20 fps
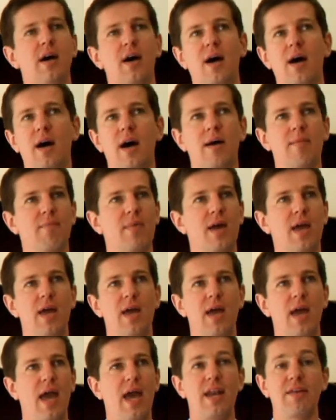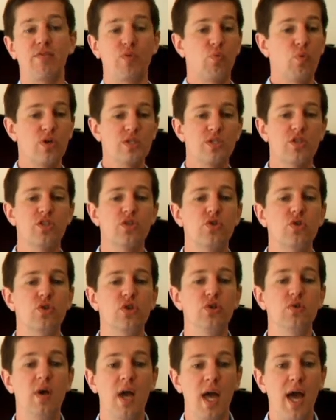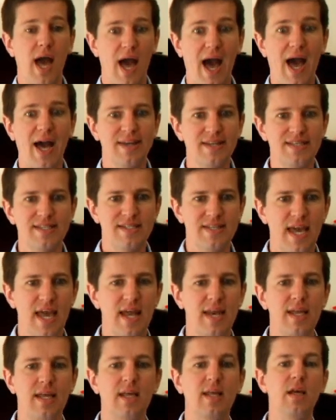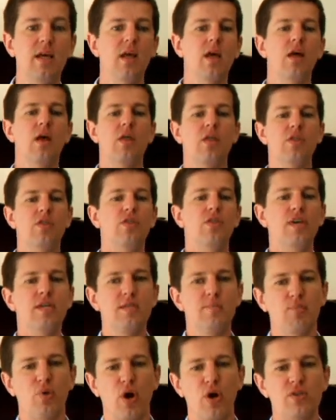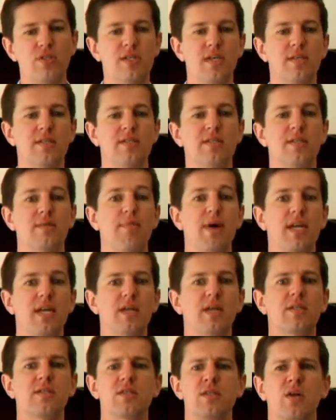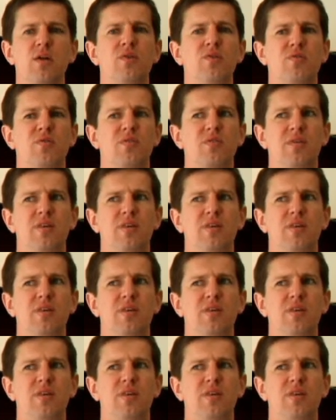And if it wasn't through understanding these processes and making it so,